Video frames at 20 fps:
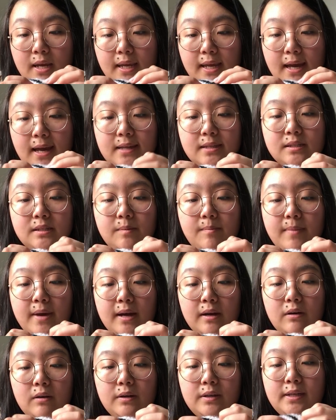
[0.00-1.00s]
cast them
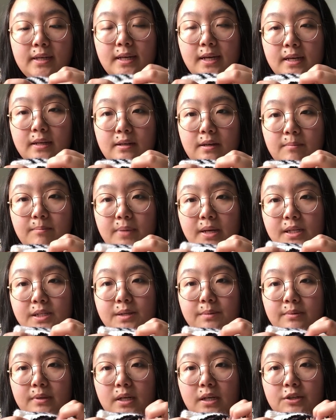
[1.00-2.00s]
back on again and picked
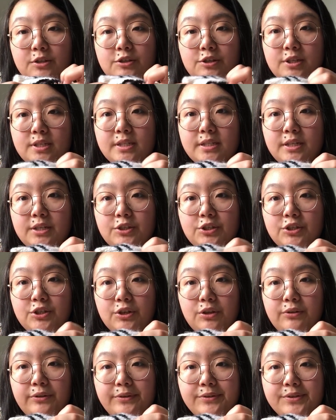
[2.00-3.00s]
up an extra stitch to
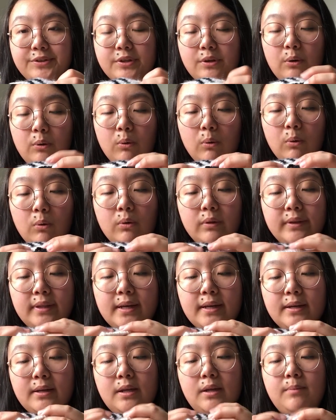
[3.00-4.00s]
close the hole
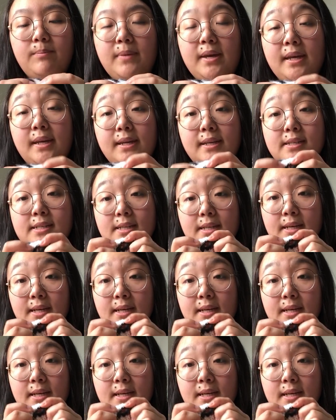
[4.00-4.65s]
that it made.